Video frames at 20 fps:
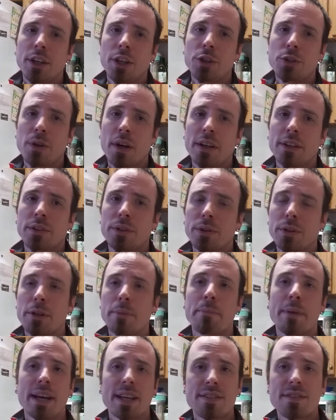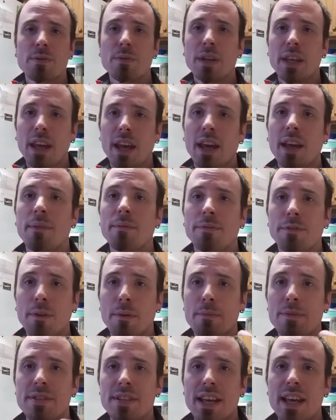try to learn the best we can
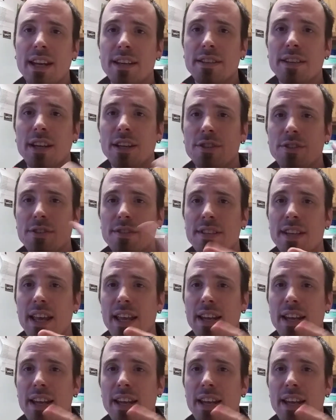from sanitation,